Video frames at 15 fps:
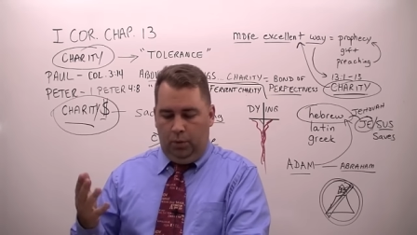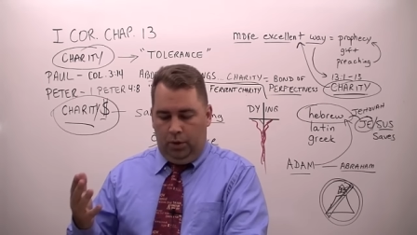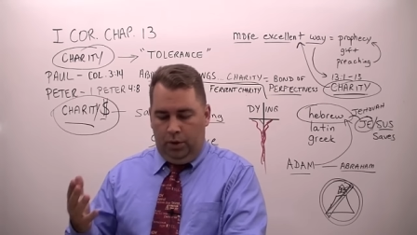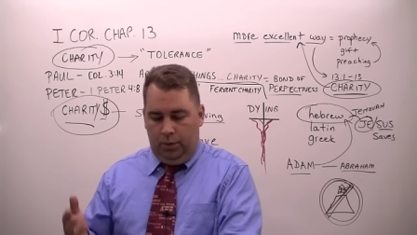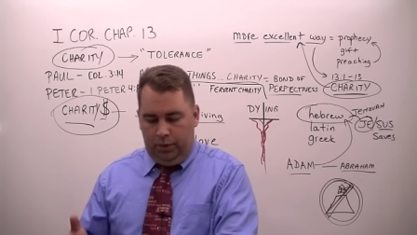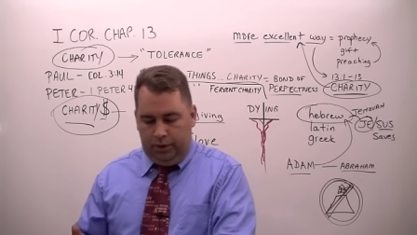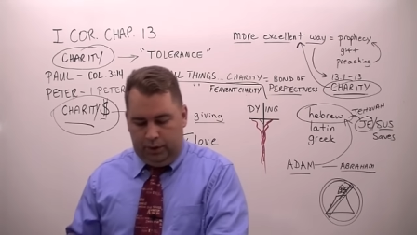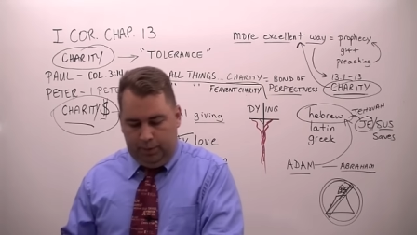Well,
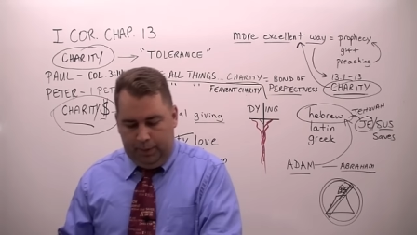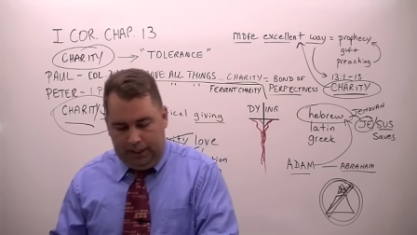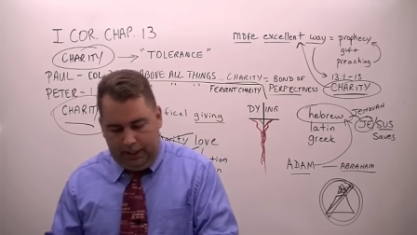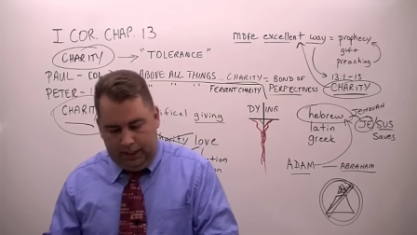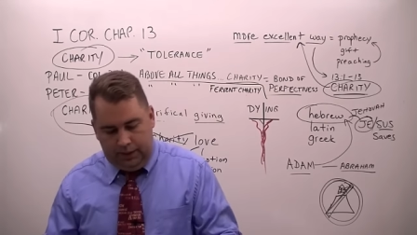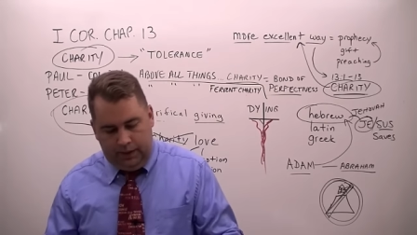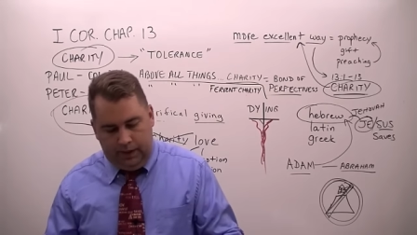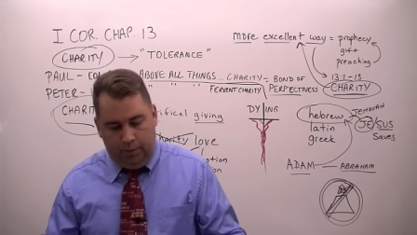who was
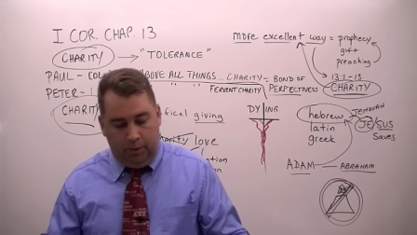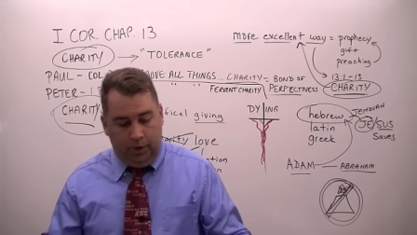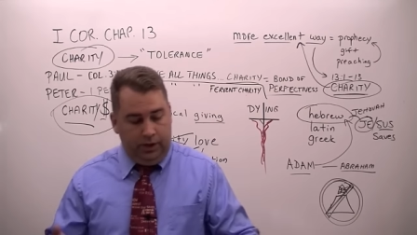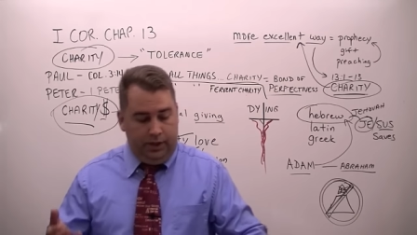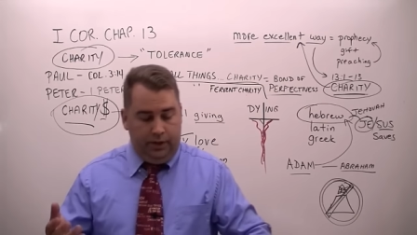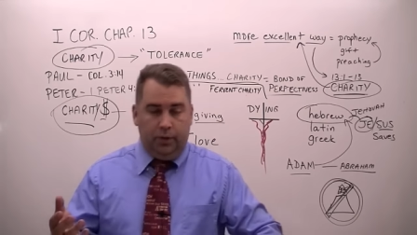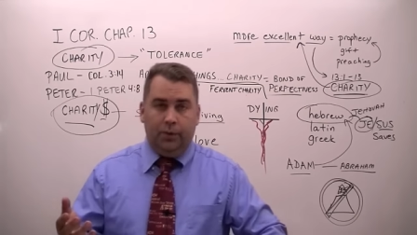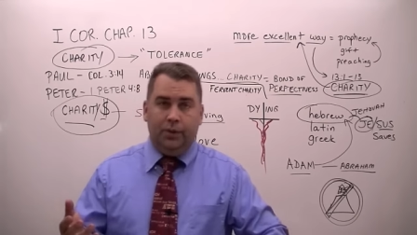speaking to him?
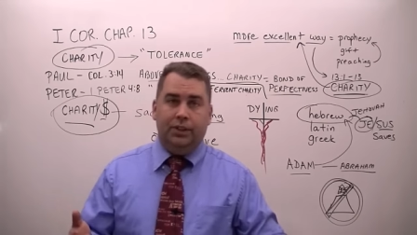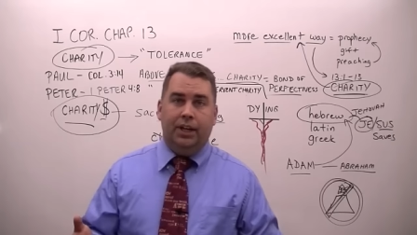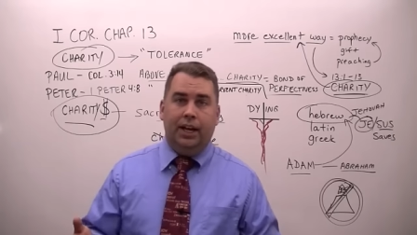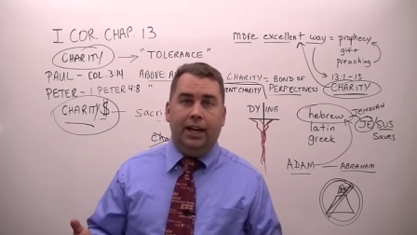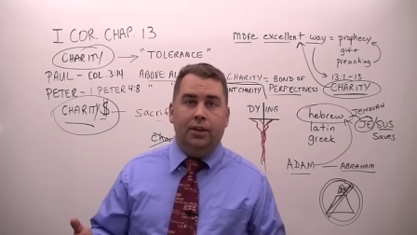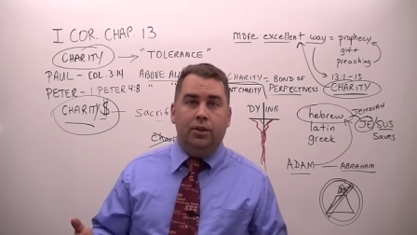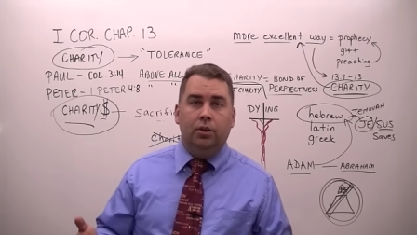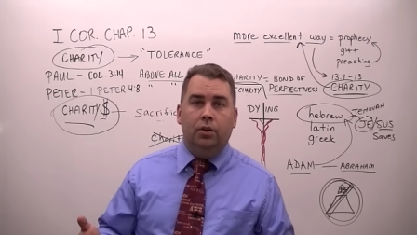Well, either it was an
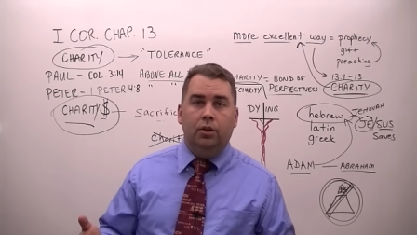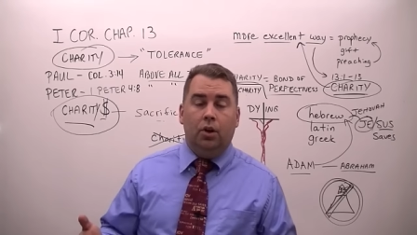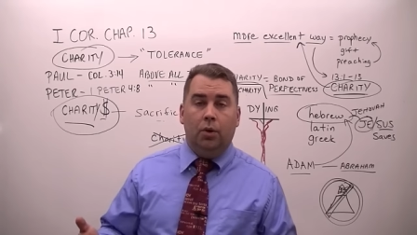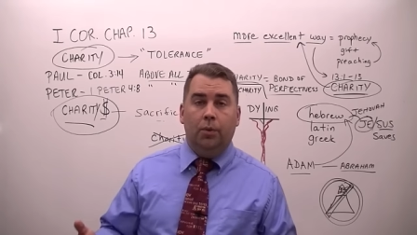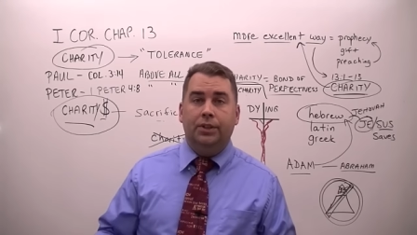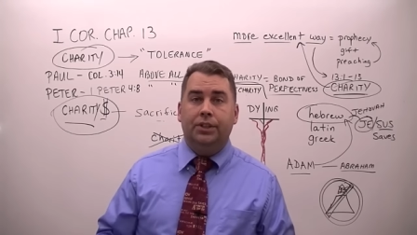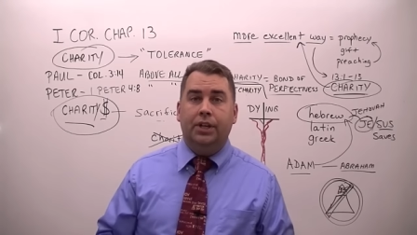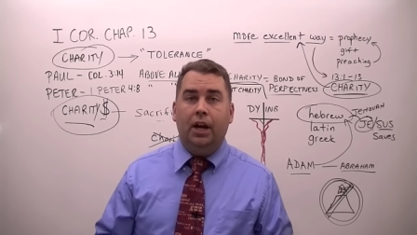angel
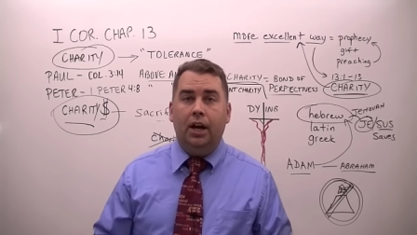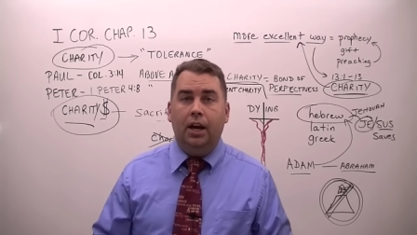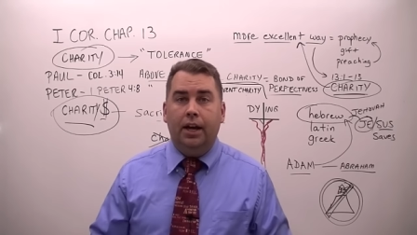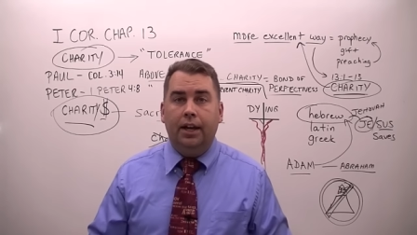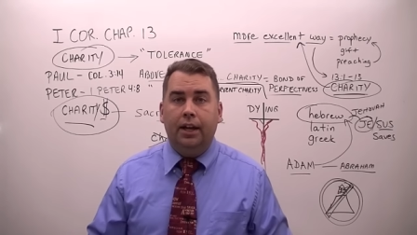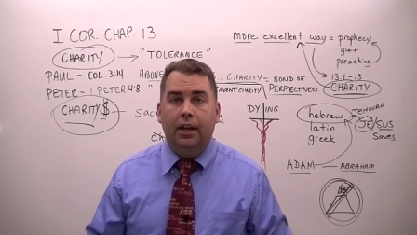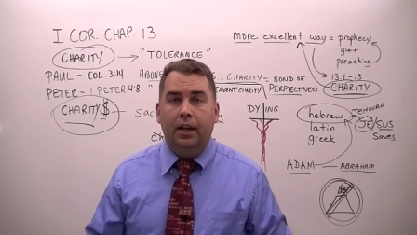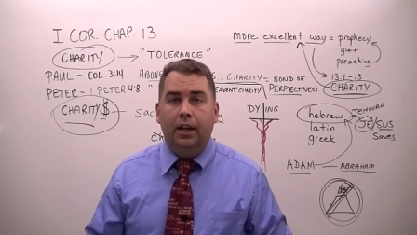or it was
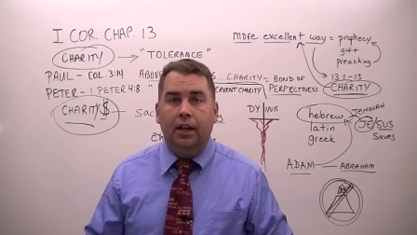God.